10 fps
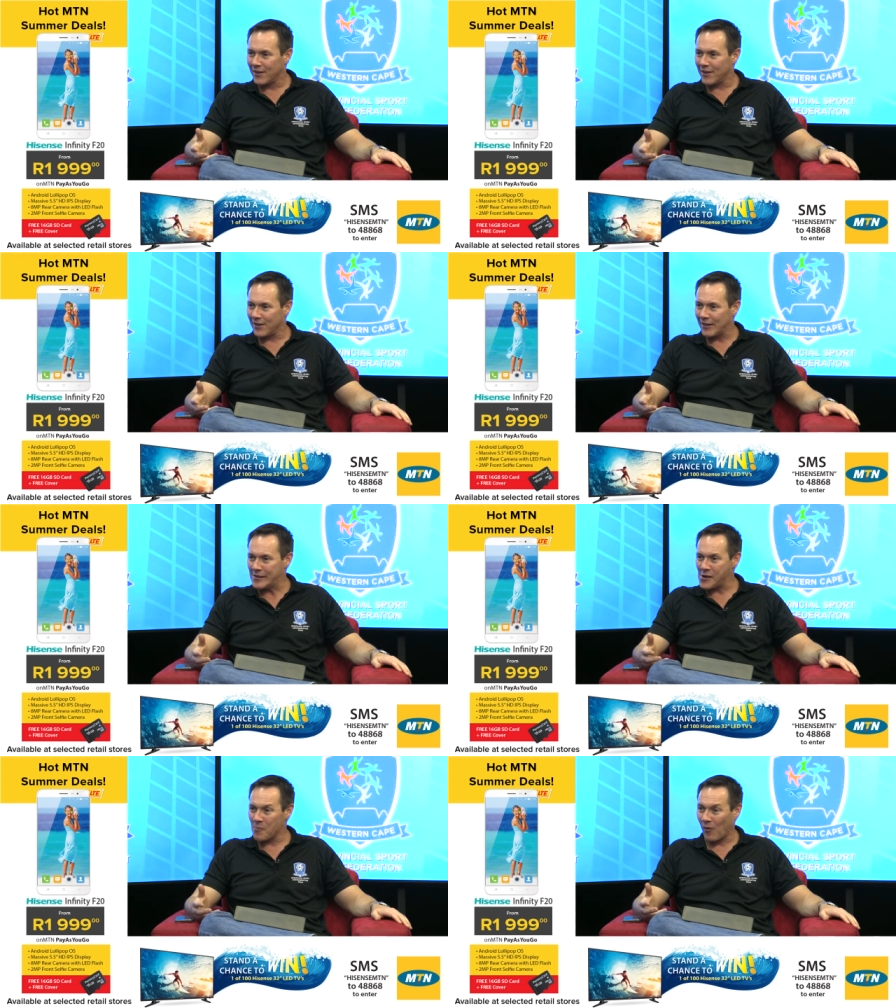uh,
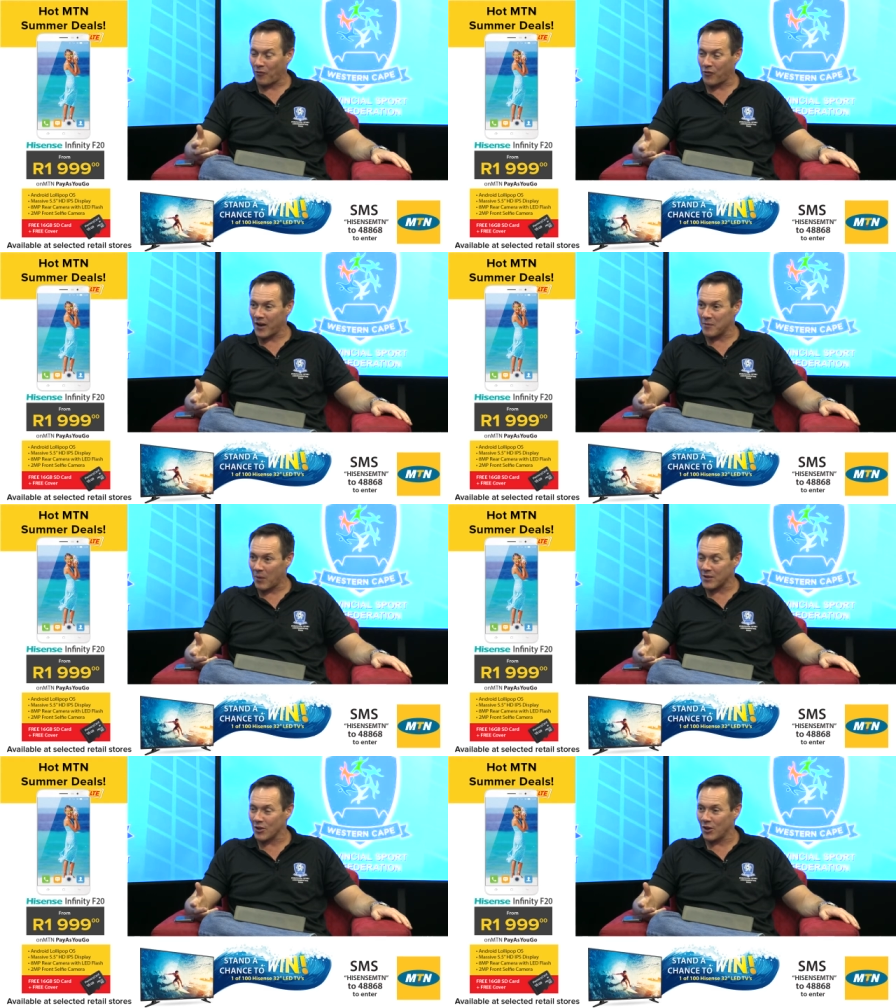um, a, front
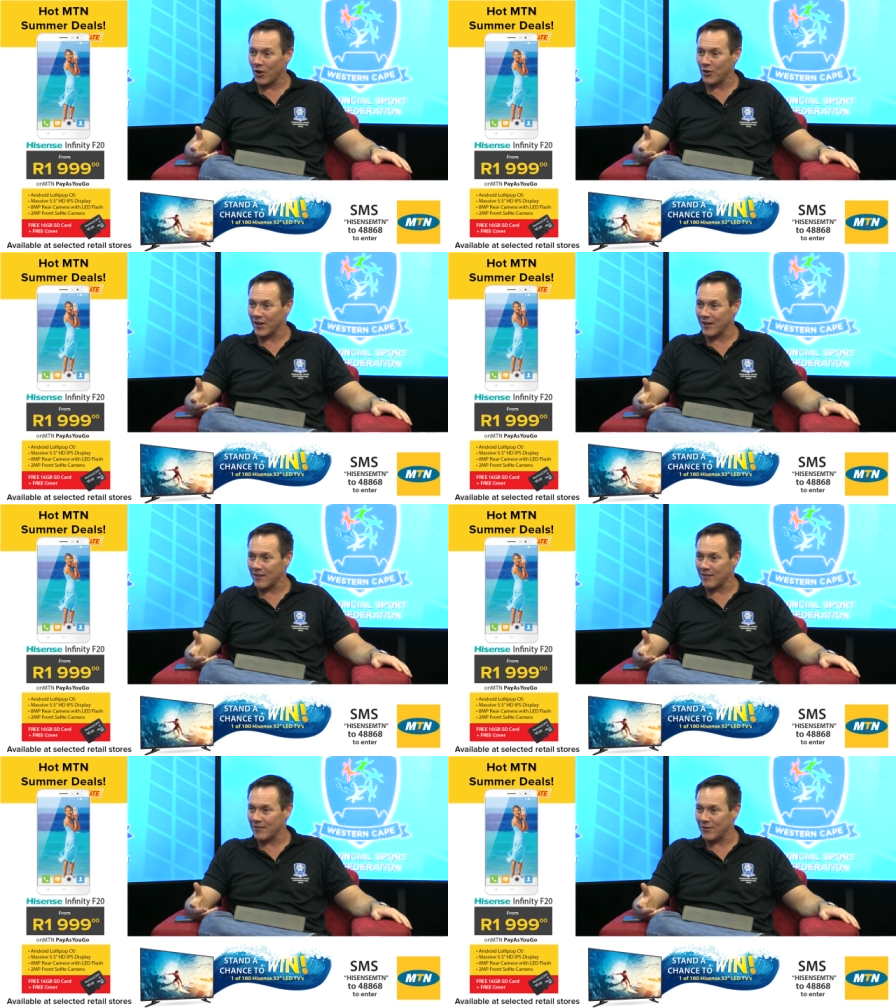muzzle
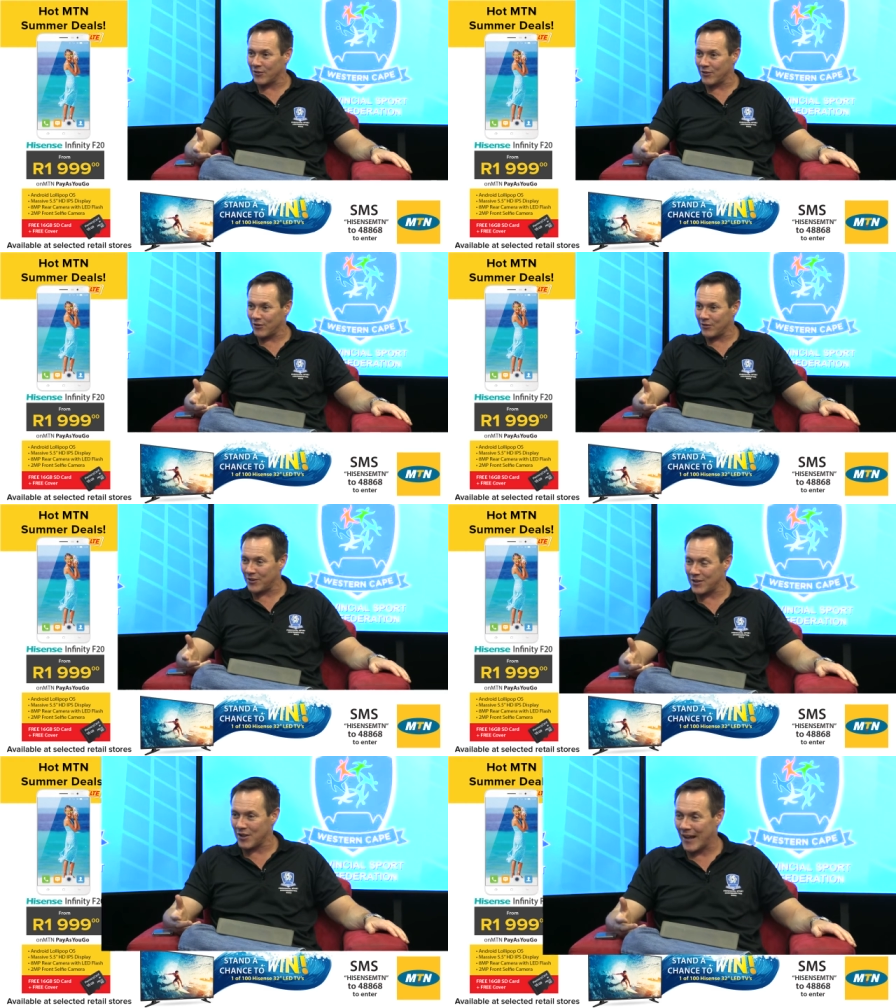loading uh,
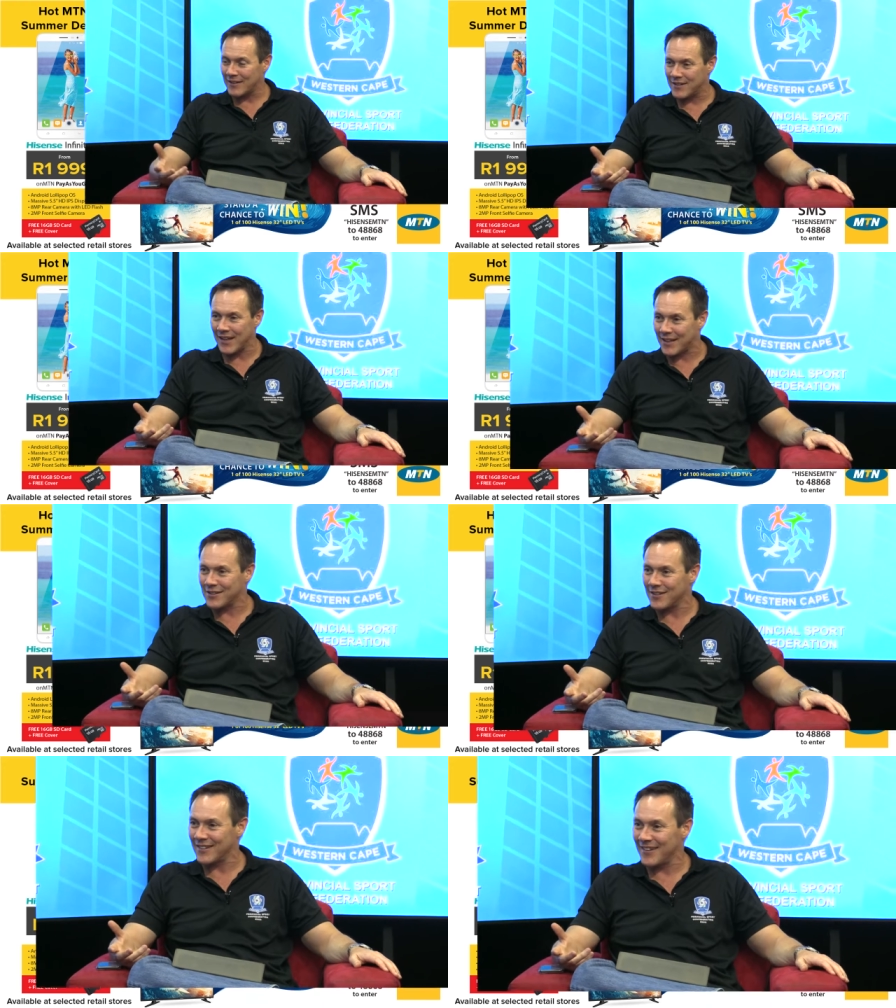these are antiques.